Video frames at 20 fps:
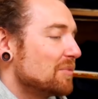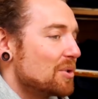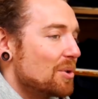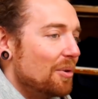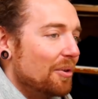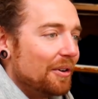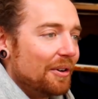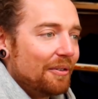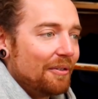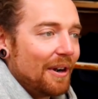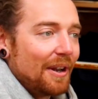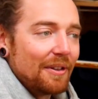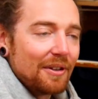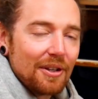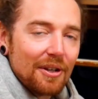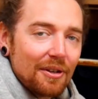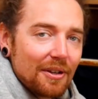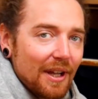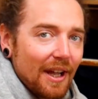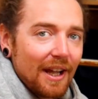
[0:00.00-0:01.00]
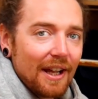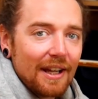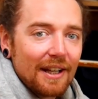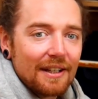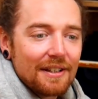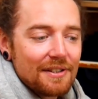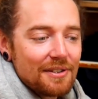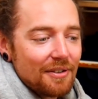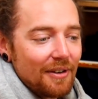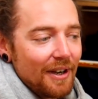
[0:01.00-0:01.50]
Touring around the UK,
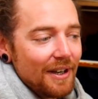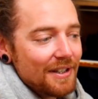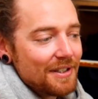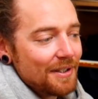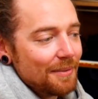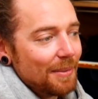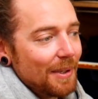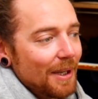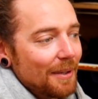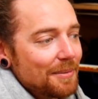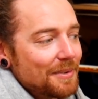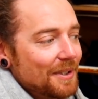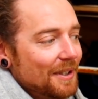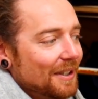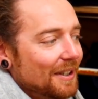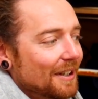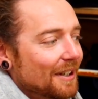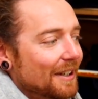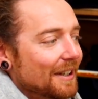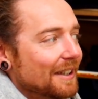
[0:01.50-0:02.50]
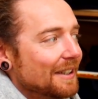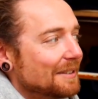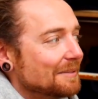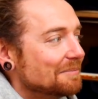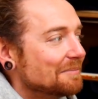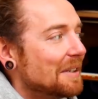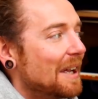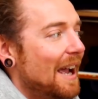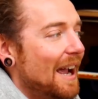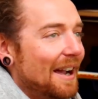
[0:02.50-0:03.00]
it's great to be able to like
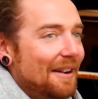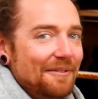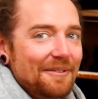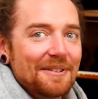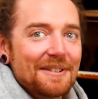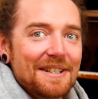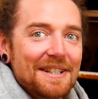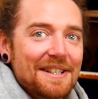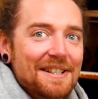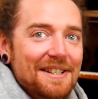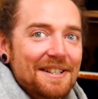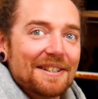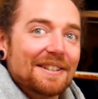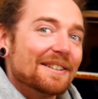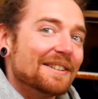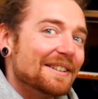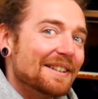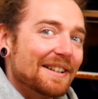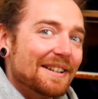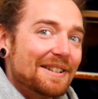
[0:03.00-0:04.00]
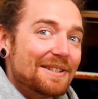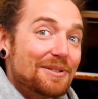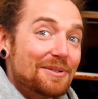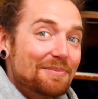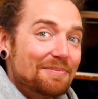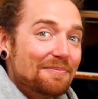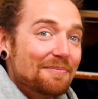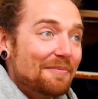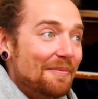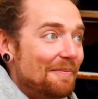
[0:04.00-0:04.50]
have a decent
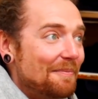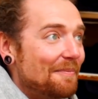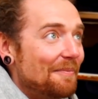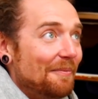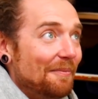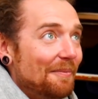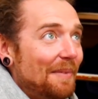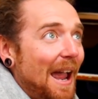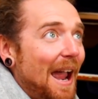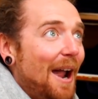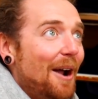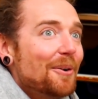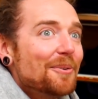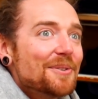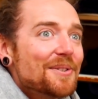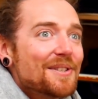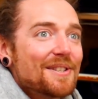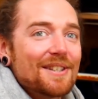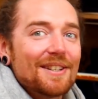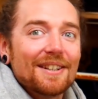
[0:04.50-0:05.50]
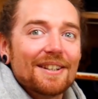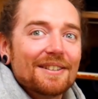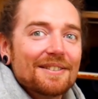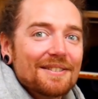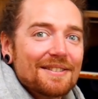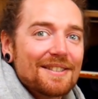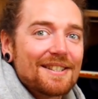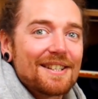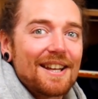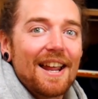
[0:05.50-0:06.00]
house
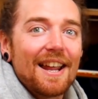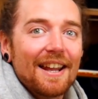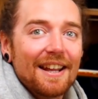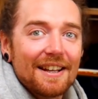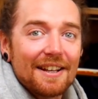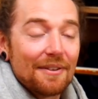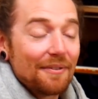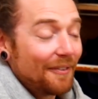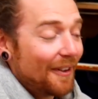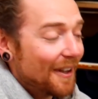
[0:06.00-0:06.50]
to stay in at